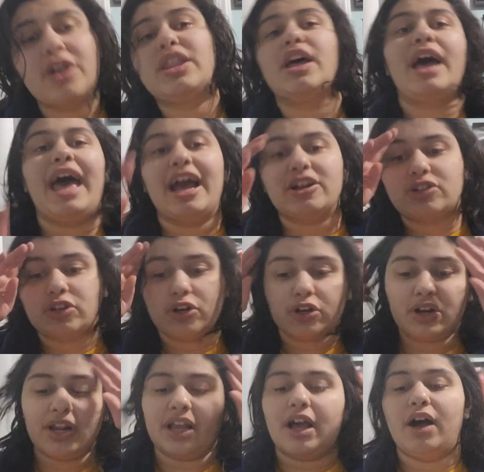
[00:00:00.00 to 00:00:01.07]
the
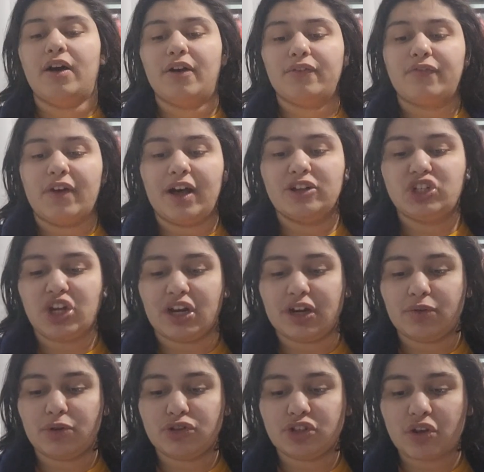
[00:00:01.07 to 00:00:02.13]
actor of, Jerry
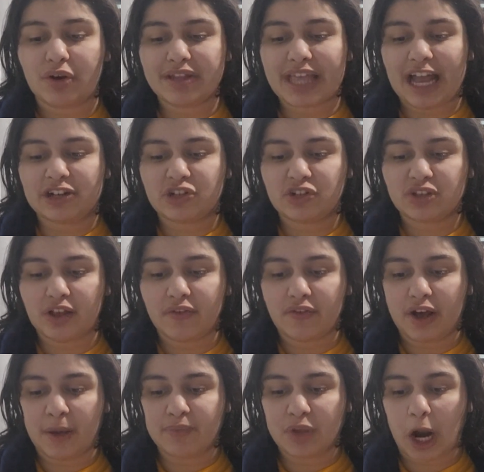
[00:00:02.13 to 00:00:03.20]
Russo and the actress of,
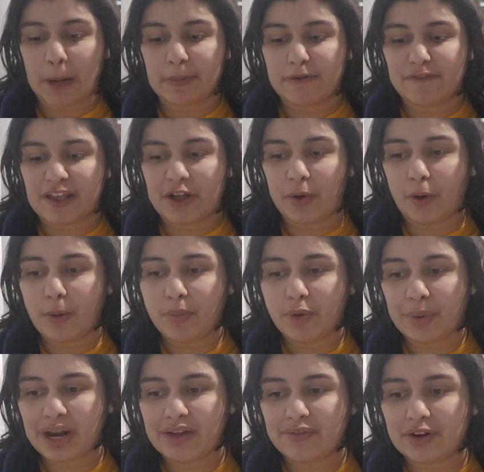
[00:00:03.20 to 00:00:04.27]
Harper Finkel, or
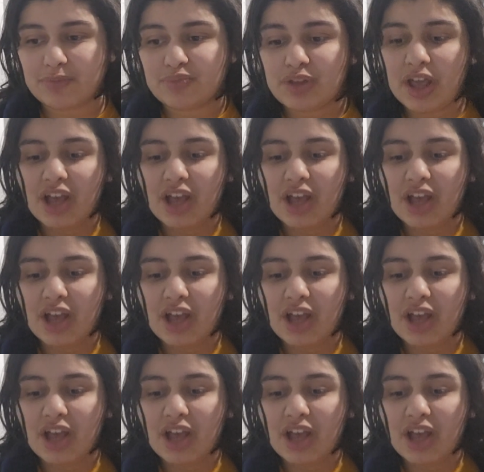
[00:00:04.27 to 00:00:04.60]
whatever.